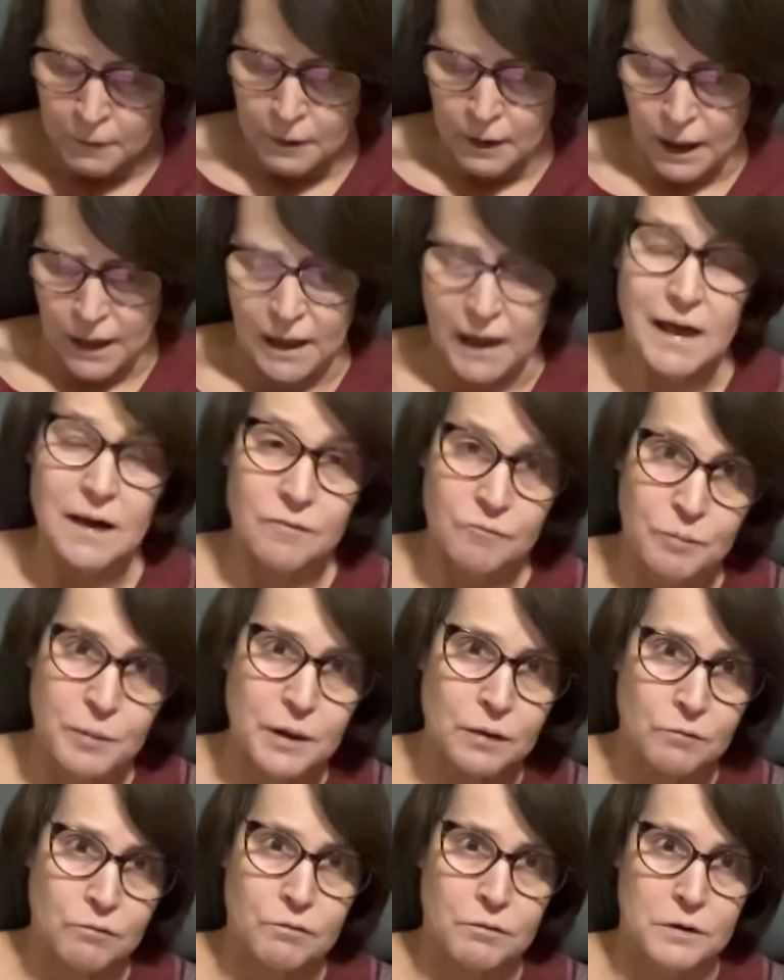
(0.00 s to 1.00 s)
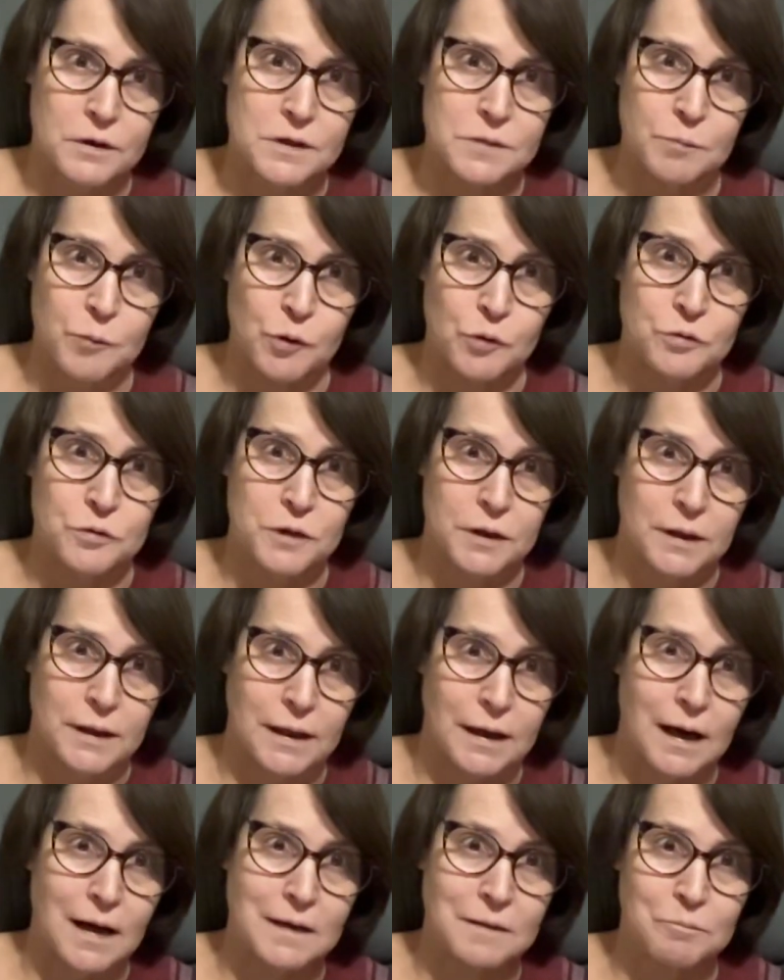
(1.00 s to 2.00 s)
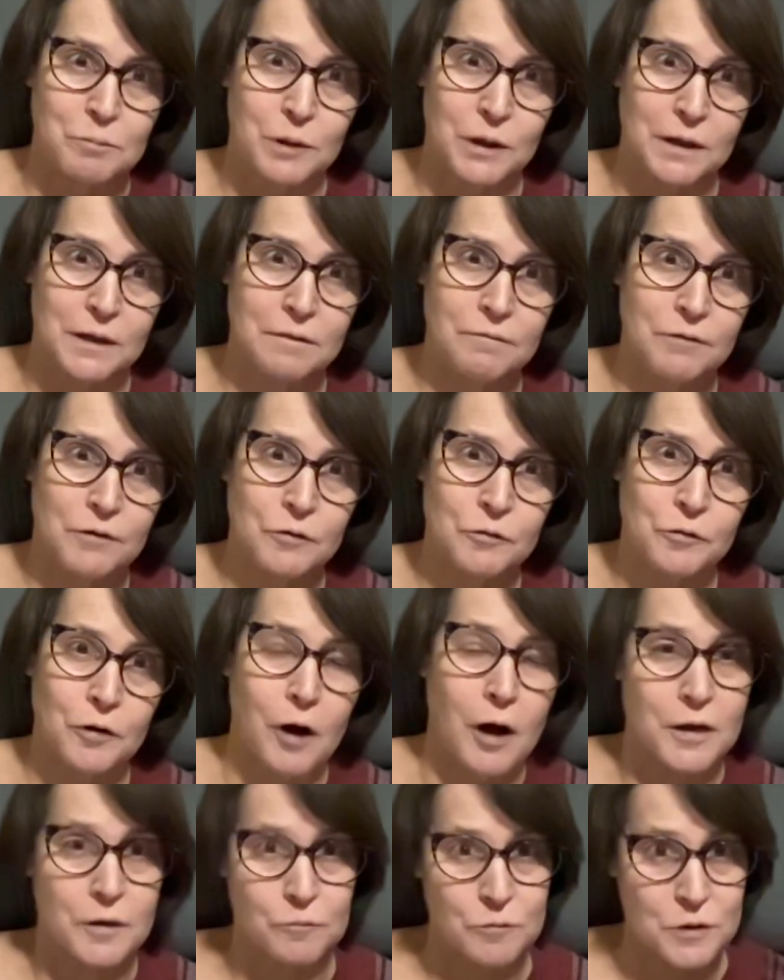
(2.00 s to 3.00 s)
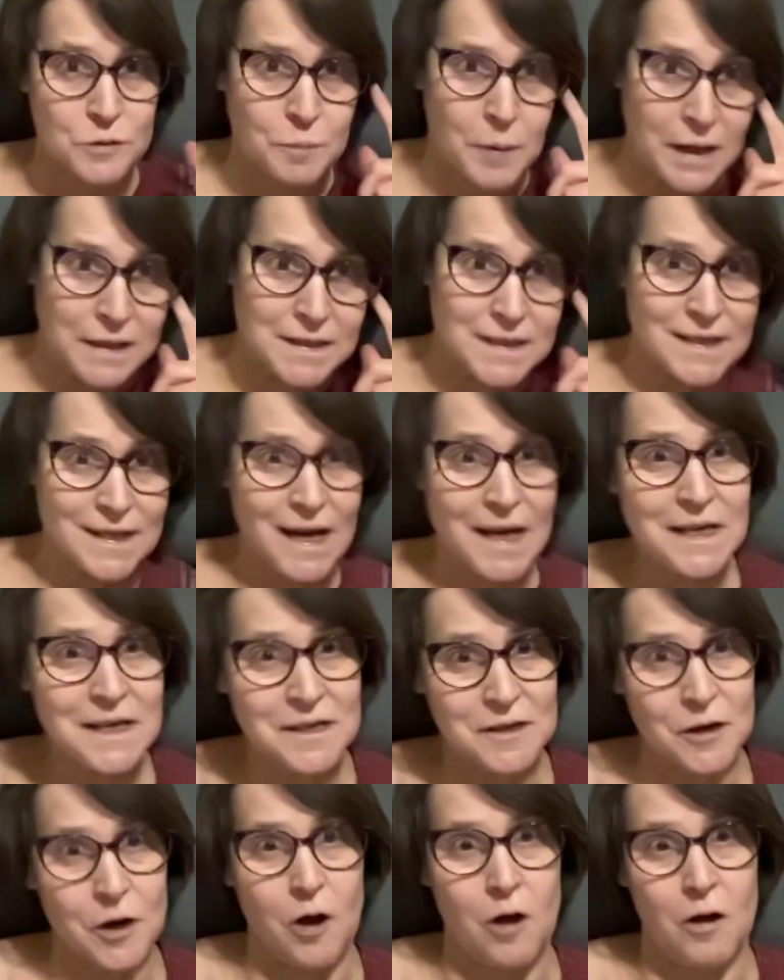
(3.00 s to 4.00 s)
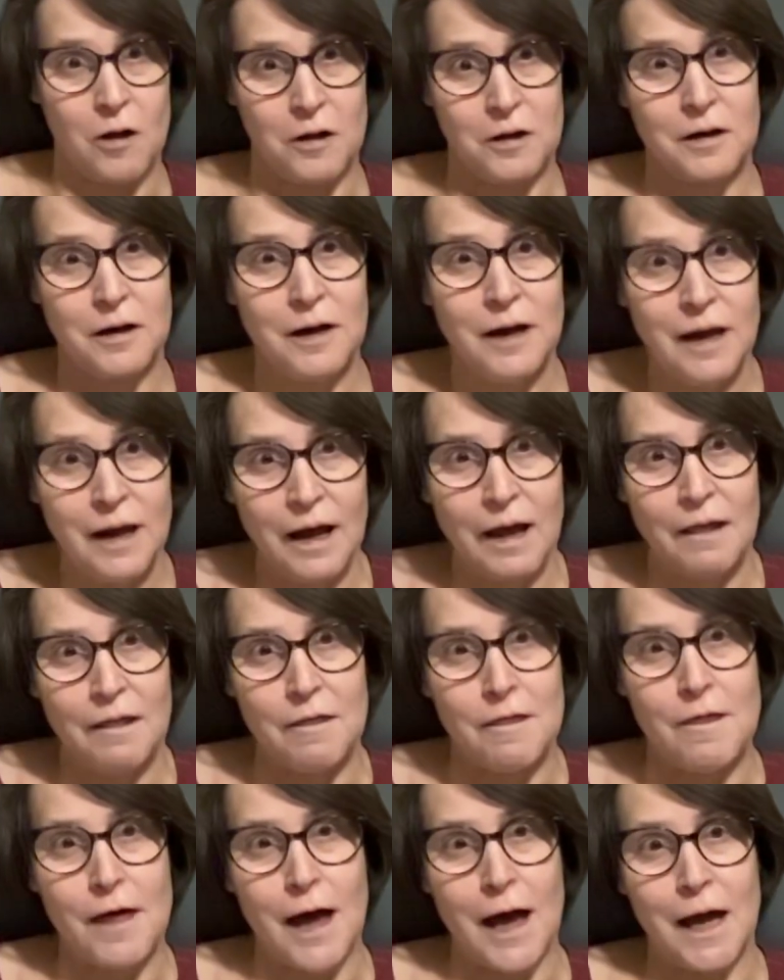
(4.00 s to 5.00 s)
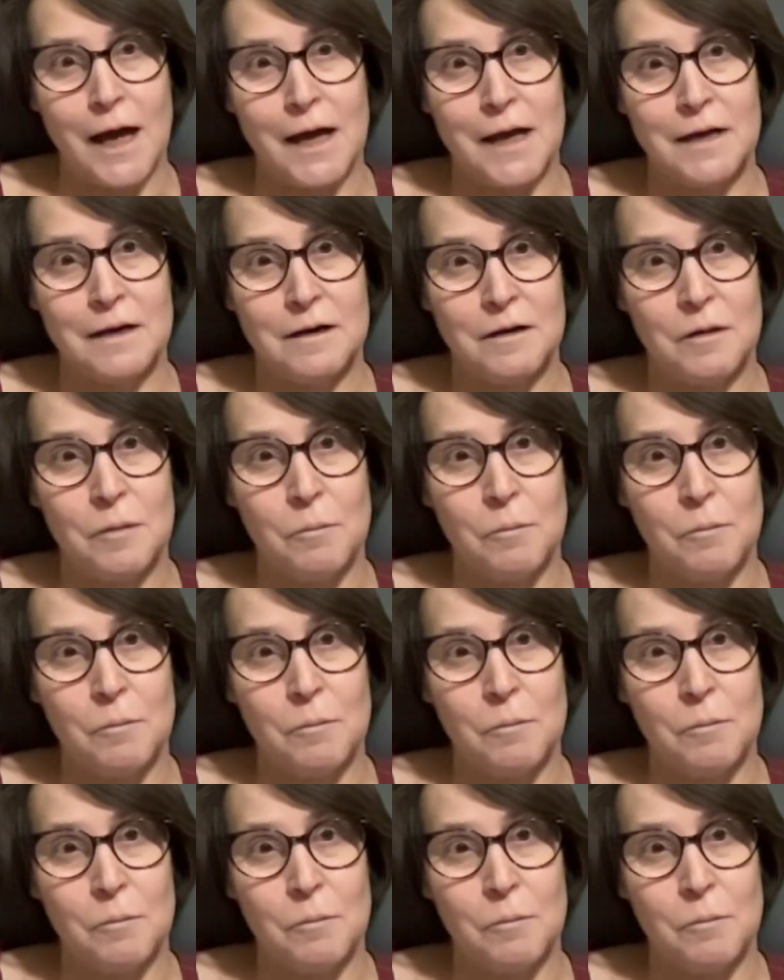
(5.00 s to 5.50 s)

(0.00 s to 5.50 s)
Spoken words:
And I have been through this personally. I believe it or not, it was my sight dog that